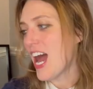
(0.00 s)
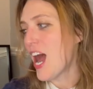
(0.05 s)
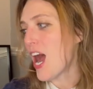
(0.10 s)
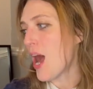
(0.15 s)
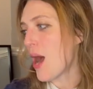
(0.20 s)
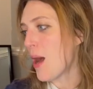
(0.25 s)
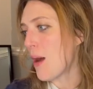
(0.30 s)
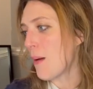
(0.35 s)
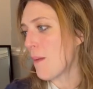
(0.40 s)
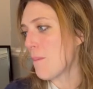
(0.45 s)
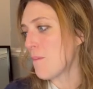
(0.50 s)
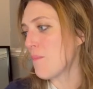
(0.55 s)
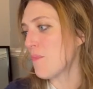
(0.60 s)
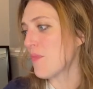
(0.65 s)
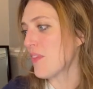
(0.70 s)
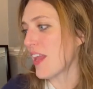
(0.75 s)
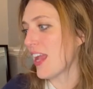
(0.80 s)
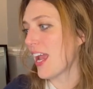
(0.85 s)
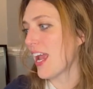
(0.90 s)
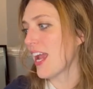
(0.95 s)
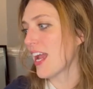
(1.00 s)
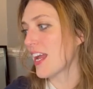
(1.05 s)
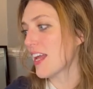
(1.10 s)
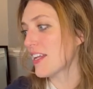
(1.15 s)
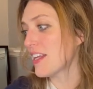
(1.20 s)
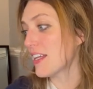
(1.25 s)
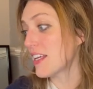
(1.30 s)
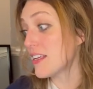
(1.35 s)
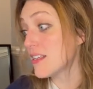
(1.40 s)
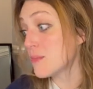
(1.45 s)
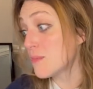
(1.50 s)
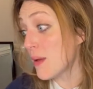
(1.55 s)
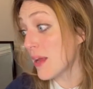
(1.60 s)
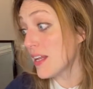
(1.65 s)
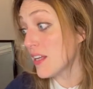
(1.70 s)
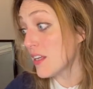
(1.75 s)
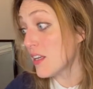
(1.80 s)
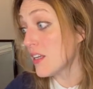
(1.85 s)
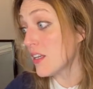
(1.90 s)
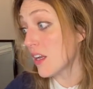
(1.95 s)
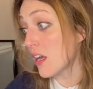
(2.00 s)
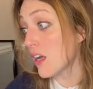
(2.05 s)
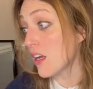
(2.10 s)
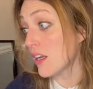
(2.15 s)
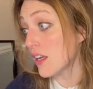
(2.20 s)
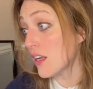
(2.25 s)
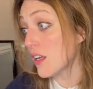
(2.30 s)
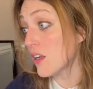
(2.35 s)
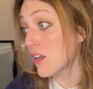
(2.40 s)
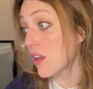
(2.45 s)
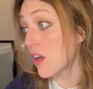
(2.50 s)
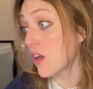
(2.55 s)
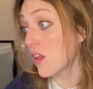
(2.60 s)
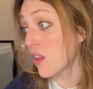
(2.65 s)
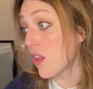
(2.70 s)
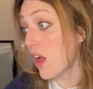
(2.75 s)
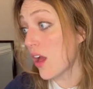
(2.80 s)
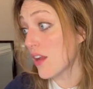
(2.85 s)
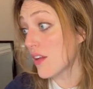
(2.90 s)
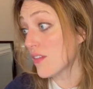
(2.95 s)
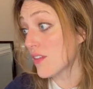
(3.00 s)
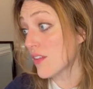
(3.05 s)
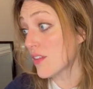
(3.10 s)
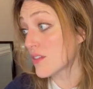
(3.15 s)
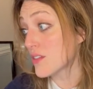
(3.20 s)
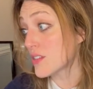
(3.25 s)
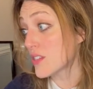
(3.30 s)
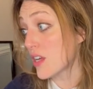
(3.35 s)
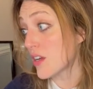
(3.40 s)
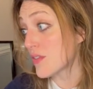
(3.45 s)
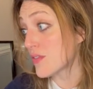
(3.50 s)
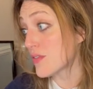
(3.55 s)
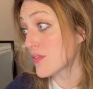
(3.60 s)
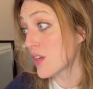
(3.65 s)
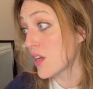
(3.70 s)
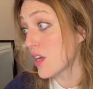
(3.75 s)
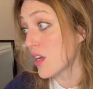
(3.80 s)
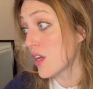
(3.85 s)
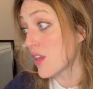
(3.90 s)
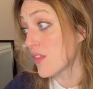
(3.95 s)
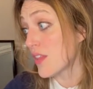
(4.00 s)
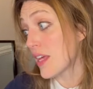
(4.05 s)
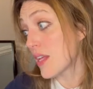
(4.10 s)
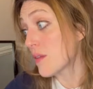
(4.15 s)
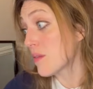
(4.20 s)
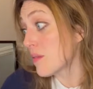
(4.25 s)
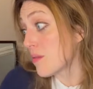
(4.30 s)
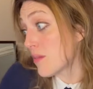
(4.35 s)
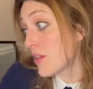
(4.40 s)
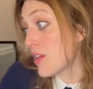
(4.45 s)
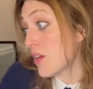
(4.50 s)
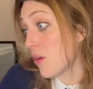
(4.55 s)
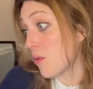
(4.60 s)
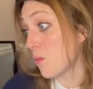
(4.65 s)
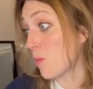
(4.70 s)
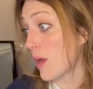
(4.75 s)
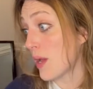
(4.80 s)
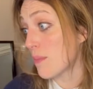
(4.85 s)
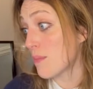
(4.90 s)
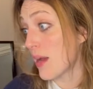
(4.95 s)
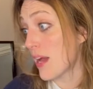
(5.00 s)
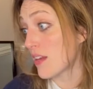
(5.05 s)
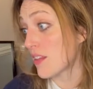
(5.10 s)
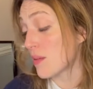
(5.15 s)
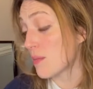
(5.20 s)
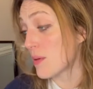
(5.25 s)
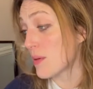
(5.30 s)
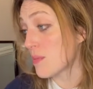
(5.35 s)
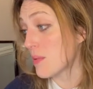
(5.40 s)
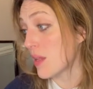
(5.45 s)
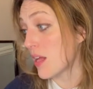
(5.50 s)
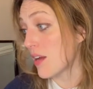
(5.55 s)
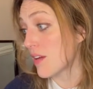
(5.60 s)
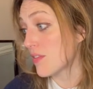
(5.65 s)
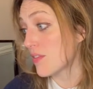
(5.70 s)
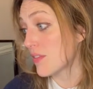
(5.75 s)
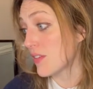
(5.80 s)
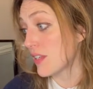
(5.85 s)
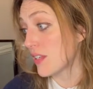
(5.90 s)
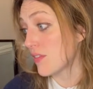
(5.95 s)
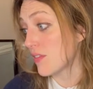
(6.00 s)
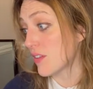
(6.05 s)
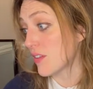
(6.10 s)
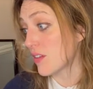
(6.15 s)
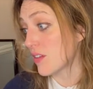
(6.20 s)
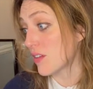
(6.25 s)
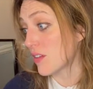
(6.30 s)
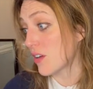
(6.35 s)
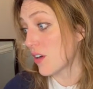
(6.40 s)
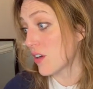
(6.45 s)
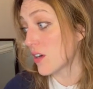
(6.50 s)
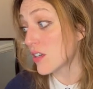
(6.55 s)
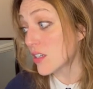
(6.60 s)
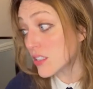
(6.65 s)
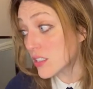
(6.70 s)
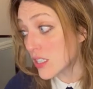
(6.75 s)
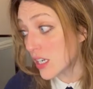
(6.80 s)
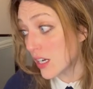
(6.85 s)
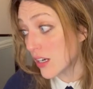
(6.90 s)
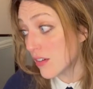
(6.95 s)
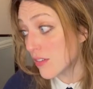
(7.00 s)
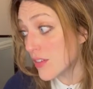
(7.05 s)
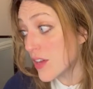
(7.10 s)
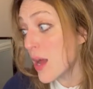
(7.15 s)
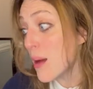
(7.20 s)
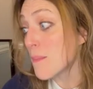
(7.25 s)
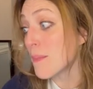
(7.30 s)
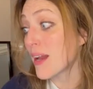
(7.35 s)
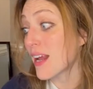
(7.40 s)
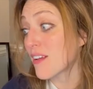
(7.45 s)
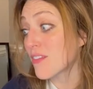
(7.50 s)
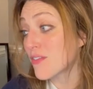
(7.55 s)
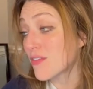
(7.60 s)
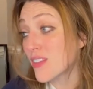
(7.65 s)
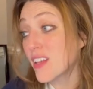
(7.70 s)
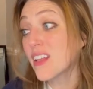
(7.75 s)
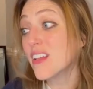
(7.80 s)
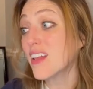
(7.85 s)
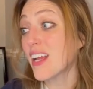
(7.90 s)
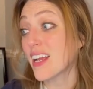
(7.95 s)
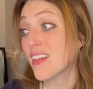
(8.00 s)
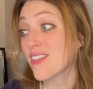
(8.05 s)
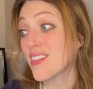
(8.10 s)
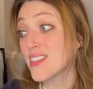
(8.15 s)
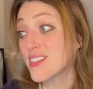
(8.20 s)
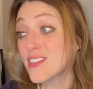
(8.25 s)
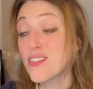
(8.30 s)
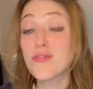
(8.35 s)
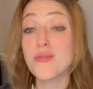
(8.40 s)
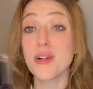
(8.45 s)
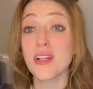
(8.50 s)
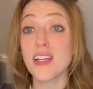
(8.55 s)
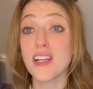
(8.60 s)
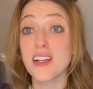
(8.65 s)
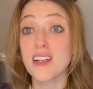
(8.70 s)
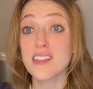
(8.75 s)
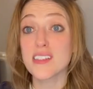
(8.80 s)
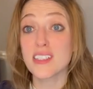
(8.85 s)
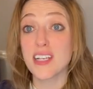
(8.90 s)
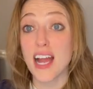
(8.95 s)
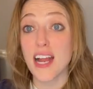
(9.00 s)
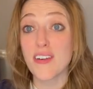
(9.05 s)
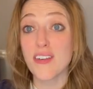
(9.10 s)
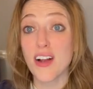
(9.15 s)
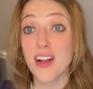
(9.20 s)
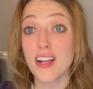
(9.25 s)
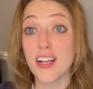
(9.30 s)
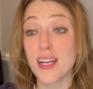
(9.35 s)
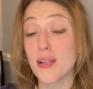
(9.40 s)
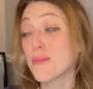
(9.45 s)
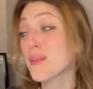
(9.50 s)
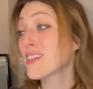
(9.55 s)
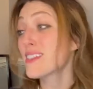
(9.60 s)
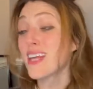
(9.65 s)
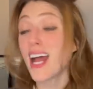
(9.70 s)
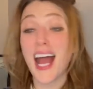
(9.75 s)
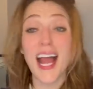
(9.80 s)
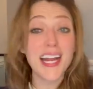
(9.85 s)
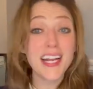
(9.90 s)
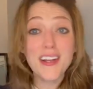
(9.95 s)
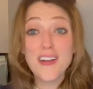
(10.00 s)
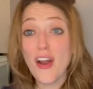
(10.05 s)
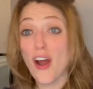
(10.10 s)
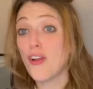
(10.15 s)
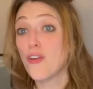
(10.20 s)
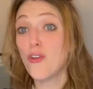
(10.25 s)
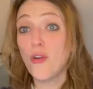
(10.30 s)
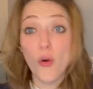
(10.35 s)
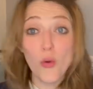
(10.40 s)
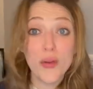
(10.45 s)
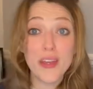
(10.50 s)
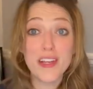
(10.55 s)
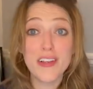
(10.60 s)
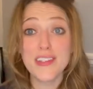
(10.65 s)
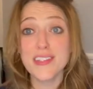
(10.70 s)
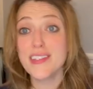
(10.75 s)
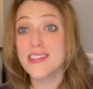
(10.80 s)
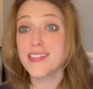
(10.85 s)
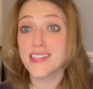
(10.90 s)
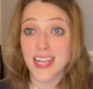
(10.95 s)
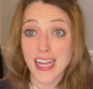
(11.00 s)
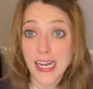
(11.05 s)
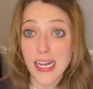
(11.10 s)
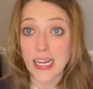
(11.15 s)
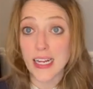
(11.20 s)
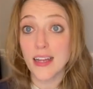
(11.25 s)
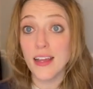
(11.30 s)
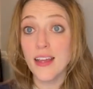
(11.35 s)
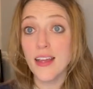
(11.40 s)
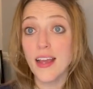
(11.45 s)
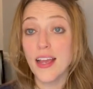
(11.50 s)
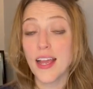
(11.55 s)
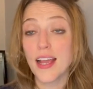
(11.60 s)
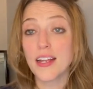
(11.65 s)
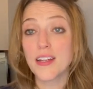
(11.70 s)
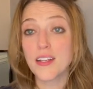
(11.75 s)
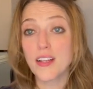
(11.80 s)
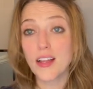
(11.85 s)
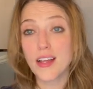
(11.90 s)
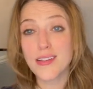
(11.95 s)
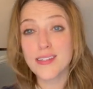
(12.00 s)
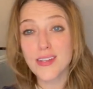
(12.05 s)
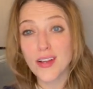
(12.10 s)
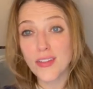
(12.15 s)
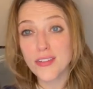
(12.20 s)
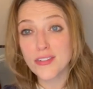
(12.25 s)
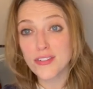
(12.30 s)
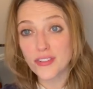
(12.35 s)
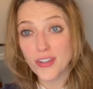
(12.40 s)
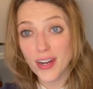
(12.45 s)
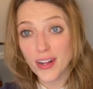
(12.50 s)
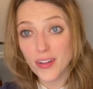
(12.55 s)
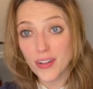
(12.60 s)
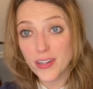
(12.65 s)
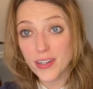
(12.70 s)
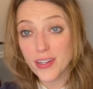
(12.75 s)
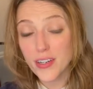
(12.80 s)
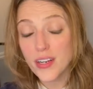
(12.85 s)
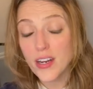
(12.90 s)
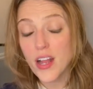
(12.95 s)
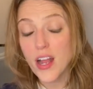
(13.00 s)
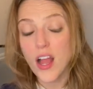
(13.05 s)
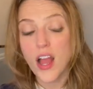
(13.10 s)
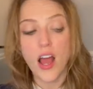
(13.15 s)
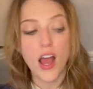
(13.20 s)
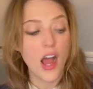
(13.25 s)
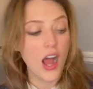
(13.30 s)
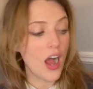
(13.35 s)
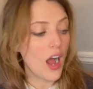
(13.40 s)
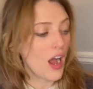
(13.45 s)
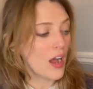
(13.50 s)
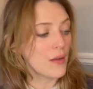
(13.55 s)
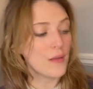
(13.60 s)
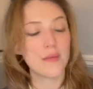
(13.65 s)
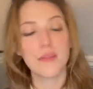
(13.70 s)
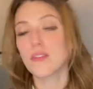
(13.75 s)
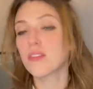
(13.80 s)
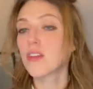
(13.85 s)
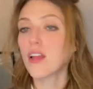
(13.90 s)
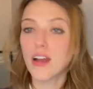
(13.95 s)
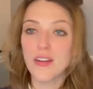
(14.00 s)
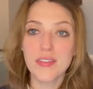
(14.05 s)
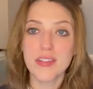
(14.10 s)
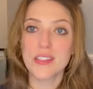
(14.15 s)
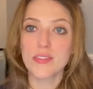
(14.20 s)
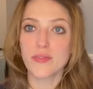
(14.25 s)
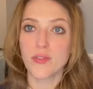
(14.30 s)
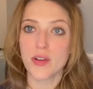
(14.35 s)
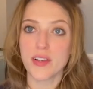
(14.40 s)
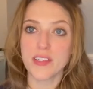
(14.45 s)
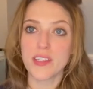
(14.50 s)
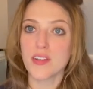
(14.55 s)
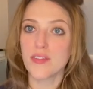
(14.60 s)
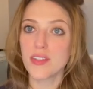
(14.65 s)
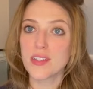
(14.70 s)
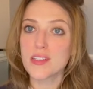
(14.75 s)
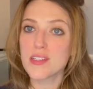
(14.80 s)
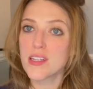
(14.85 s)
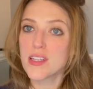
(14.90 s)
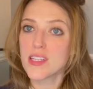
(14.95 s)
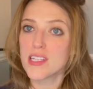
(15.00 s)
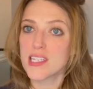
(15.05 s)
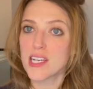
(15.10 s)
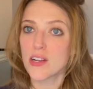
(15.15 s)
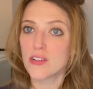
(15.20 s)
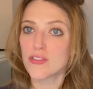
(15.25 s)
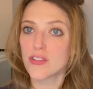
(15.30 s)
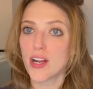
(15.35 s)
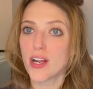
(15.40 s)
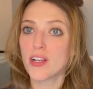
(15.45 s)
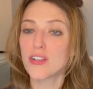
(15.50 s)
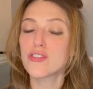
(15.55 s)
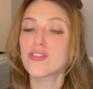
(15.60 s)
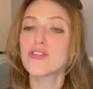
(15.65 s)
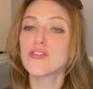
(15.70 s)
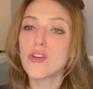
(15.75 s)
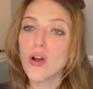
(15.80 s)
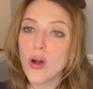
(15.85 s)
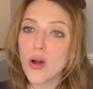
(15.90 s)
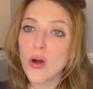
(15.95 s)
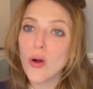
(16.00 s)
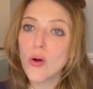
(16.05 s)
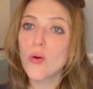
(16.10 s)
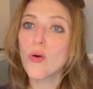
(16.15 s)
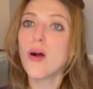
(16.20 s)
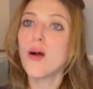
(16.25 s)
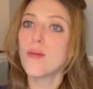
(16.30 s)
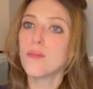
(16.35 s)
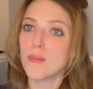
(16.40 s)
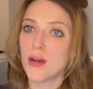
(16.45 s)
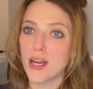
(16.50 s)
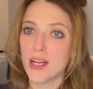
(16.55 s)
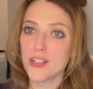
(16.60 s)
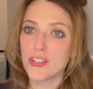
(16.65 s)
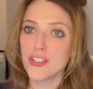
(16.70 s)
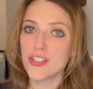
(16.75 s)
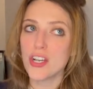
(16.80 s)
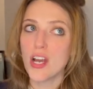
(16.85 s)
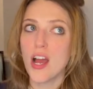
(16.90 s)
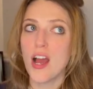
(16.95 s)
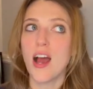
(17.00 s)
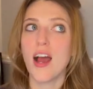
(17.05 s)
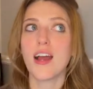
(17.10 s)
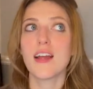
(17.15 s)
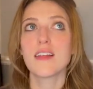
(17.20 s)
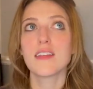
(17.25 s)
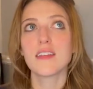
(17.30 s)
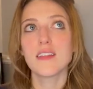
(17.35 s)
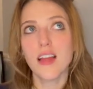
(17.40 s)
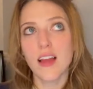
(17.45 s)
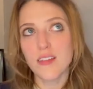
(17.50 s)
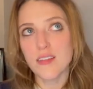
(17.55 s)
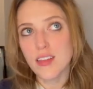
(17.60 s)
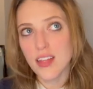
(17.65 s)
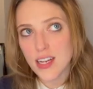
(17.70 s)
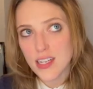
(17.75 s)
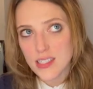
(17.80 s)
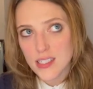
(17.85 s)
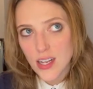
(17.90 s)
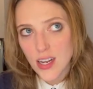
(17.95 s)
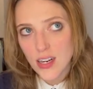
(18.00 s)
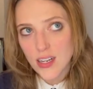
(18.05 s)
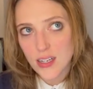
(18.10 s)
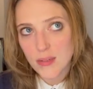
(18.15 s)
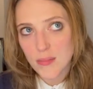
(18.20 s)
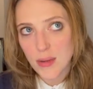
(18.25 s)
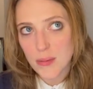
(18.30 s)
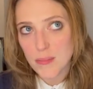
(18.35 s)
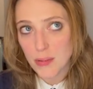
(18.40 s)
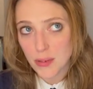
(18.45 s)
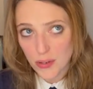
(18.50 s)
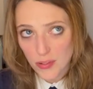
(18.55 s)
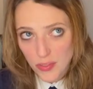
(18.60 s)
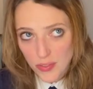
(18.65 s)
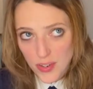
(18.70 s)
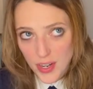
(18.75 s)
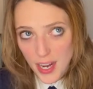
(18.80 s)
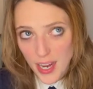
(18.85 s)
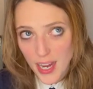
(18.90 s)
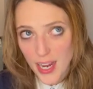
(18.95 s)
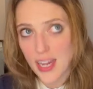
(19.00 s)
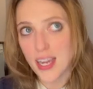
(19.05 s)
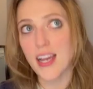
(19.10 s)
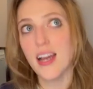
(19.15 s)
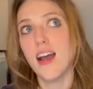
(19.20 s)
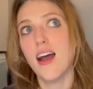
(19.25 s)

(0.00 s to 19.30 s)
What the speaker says: And he's been in a lot of other stuff that, you know, way back that people haven't even heard of. But I feel like this is really going to skyrocket him, because I did not know he could sing until I saw the trailer. Love his voice. I've listened to the soundtrack so much. I loved that I saw it on my birthday.